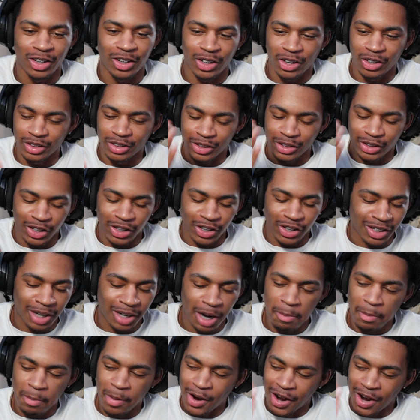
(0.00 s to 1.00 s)
Girl to girl.
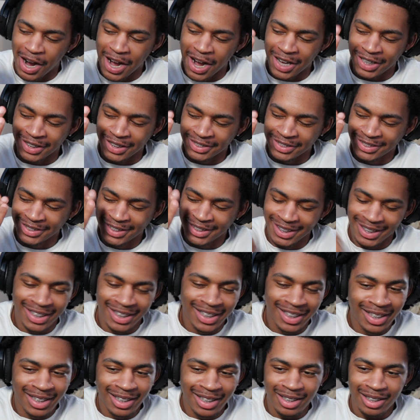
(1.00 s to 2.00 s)
Come on.
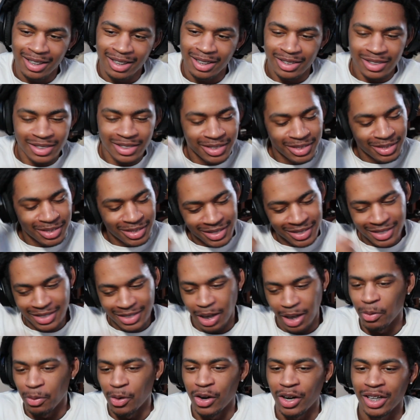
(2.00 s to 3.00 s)

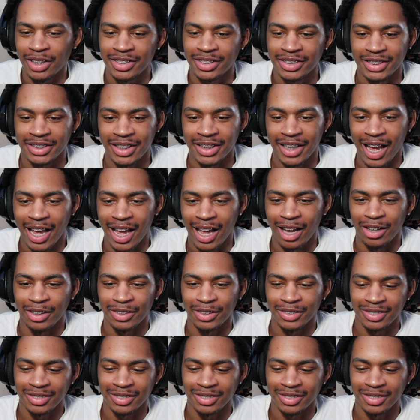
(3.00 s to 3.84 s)
Come on. Sit down.